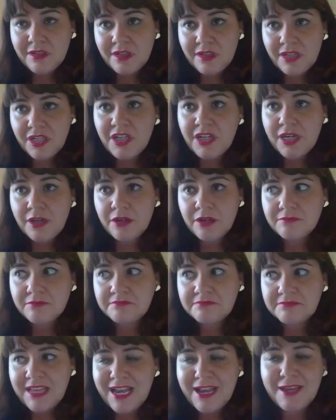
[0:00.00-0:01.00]

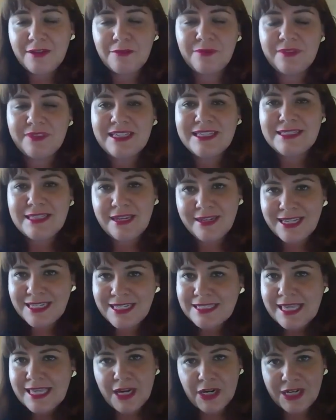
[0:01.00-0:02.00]
The Sunday
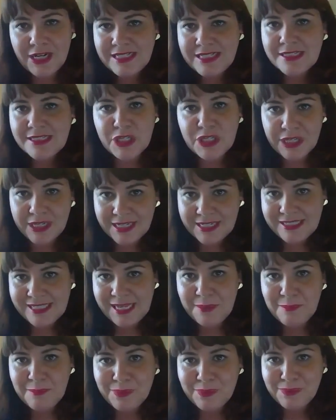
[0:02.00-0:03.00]
scaries is a good
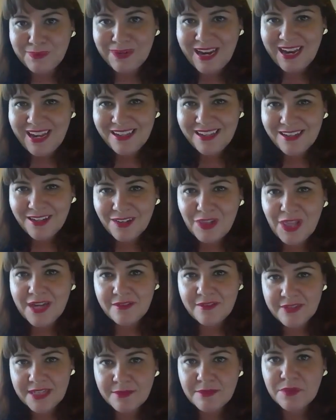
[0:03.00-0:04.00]
example, right? A lot
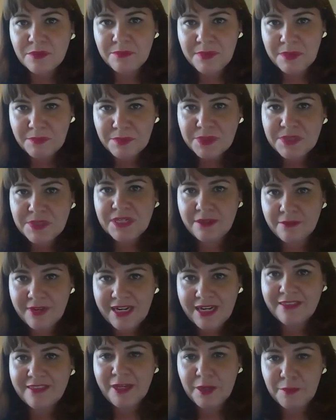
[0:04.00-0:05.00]
of times when people start
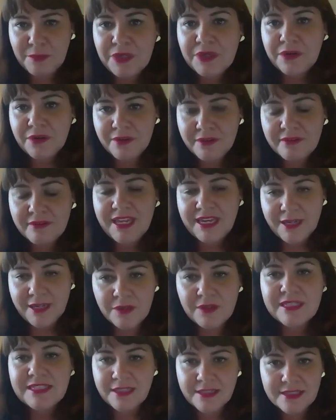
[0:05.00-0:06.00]
their mood, they
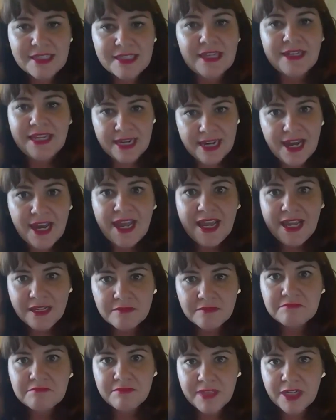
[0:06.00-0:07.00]
notice on Sunday night,
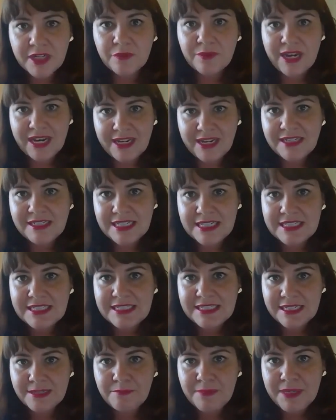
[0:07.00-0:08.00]
their rating tends to
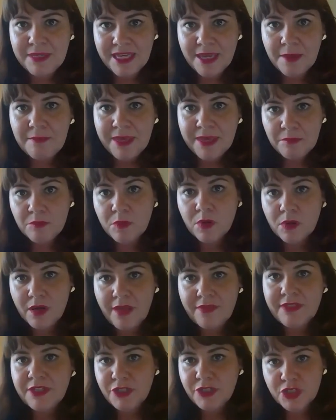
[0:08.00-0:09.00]
be a bit more
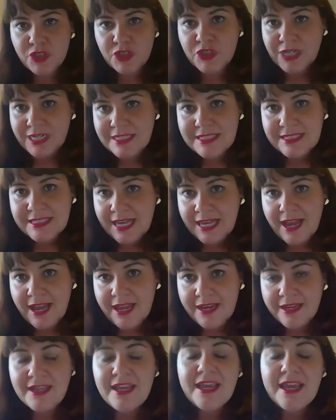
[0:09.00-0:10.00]
on the distress side.